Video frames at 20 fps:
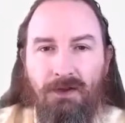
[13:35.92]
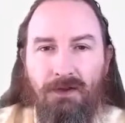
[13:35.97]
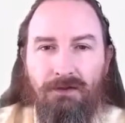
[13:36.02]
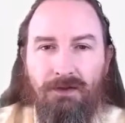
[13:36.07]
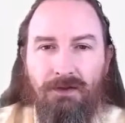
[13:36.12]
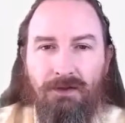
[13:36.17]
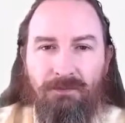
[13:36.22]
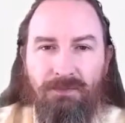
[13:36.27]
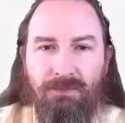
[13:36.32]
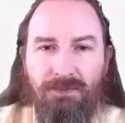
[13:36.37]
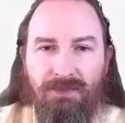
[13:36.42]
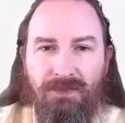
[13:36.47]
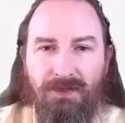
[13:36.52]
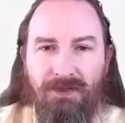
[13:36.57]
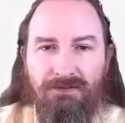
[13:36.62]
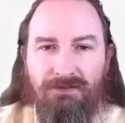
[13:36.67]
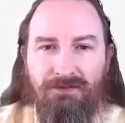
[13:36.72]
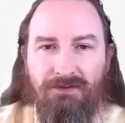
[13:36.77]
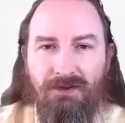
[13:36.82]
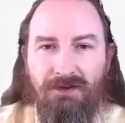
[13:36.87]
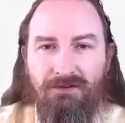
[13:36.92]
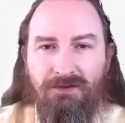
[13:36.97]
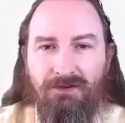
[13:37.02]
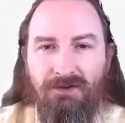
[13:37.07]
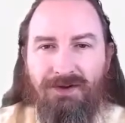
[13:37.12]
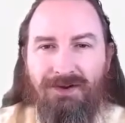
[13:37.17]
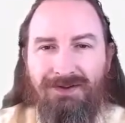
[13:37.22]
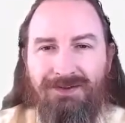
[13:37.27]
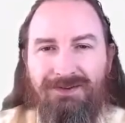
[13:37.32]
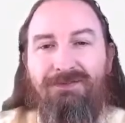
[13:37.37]
That
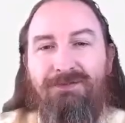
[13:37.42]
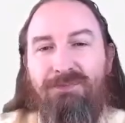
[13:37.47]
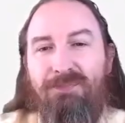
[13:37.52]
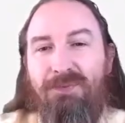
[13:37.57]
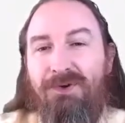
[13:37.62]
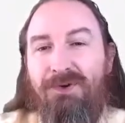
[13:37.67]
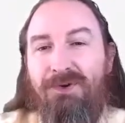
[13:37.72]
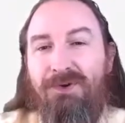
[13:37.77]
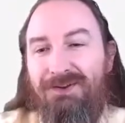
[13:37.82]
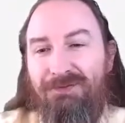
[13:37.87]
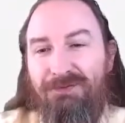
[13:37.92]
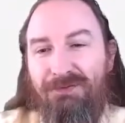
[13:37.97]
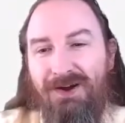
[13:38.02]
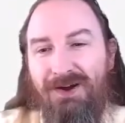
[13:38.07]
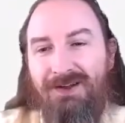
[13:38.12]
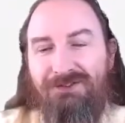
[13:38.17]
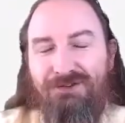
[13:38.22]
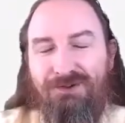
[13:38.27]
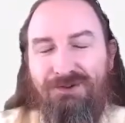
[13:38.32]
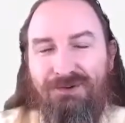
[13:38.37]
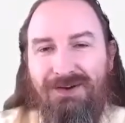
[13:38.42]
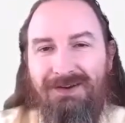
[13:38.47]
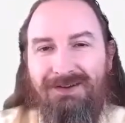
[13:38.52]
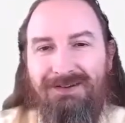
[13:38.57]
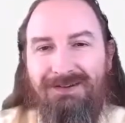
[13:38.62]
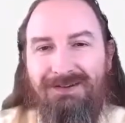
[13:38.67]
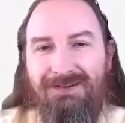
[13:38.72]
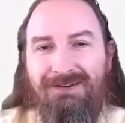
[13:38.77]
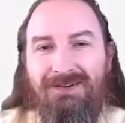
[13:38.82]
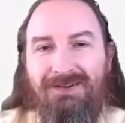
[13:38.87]
selector is pretty fragile right
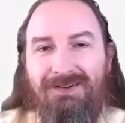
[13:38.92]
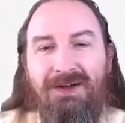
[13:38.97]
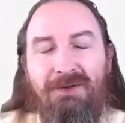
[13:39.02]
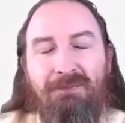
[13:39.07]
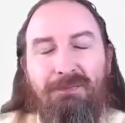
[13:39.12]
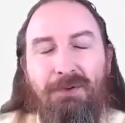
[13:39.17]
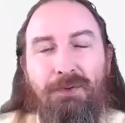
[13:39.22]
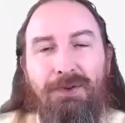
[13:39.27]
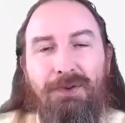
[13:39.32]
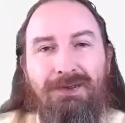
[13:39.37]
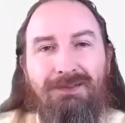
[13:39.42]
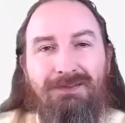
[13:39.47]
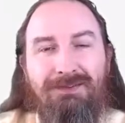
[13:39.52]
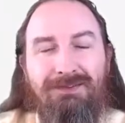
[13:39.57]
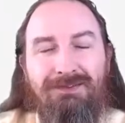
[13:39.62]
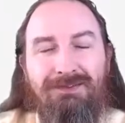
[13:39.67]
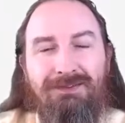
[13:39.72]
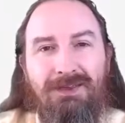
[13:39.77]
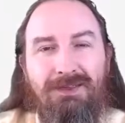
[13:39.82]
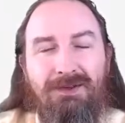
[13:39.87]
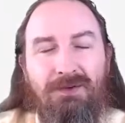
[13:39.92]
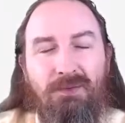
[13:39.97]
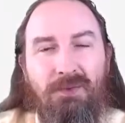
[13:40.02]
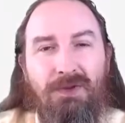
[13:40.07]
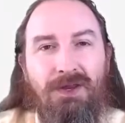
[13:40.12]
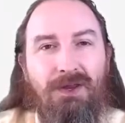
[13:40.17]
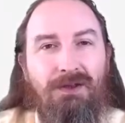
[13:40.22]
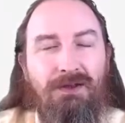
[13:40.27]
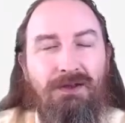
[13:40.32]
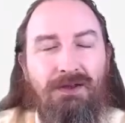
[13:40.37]
now, but we can see that we
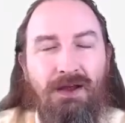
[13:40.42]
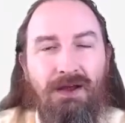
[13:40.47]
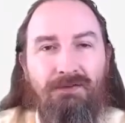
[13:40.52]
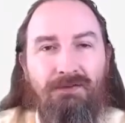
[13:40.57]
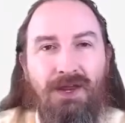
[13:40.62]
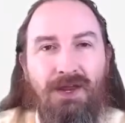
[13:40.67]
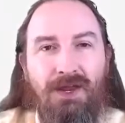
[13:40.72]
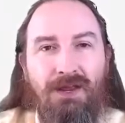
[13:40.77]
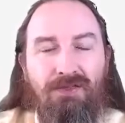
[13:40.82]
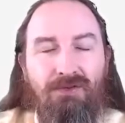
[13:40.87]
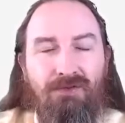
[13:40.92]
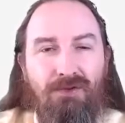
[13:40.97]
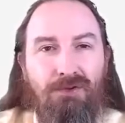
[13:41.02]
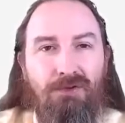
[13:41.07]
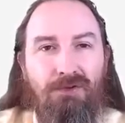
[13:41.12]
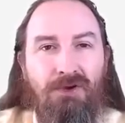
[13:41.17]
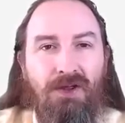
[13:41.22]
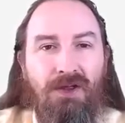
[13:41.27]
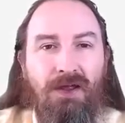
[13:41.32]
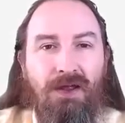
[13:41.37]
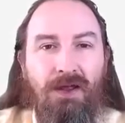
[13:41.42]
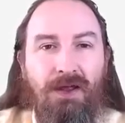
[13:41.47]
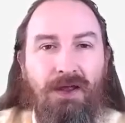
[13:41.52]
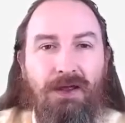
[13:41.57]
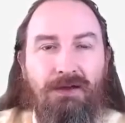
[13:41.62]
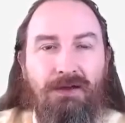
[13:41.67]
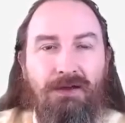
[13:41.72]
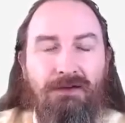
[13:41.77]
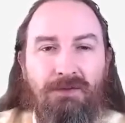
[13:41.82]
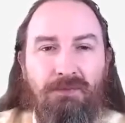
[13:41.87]
can navigate through
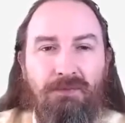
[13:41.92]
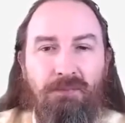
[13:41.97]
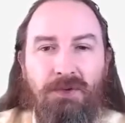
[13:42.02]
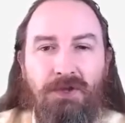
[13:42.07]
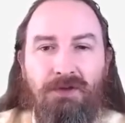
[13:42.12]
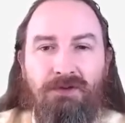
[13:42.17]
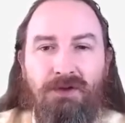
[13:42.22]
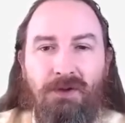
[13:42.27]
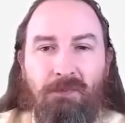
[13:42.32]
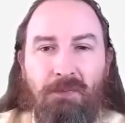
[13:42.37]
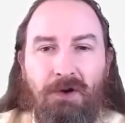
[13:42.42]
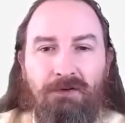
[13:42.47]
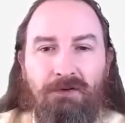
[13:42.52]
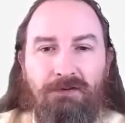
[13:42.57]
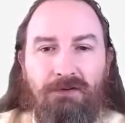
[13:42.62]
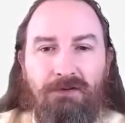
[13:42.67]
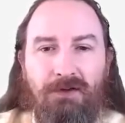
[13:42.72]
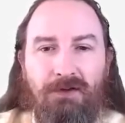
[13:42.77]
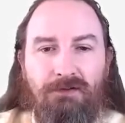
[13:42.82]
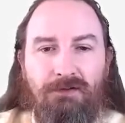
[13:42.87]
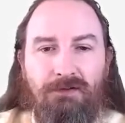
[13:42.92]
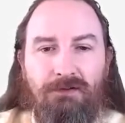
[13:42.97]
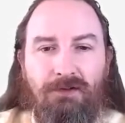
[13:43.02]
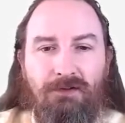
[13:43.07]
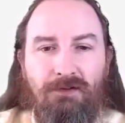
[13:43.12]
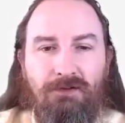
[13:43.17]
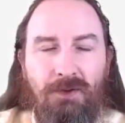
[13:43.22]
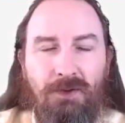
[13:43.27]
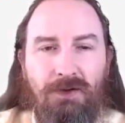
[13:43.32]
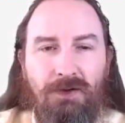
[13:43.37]
and build up our selectors
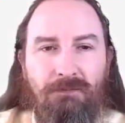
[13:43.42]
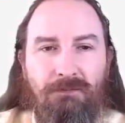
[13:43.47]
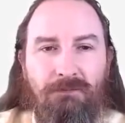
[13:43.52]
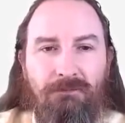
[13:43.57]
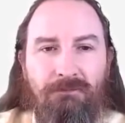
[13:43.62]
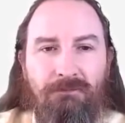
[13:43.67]
this way.